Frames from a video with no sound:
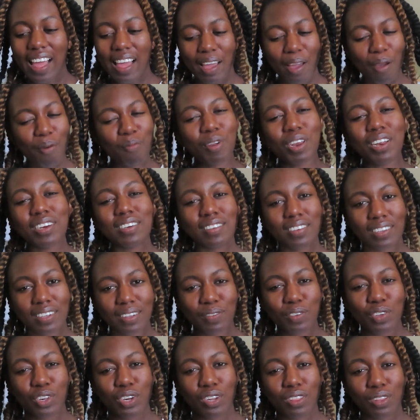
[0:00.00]
I'm willing to give
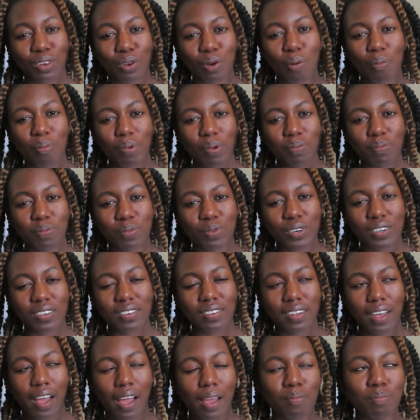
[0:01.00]
it a little bit more
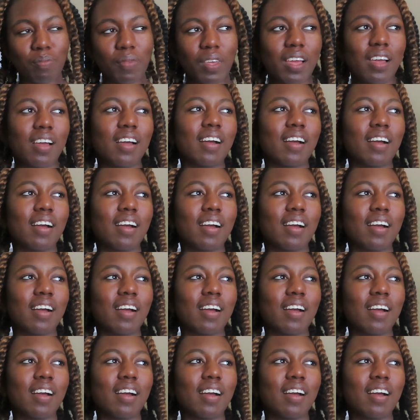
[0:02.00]
time.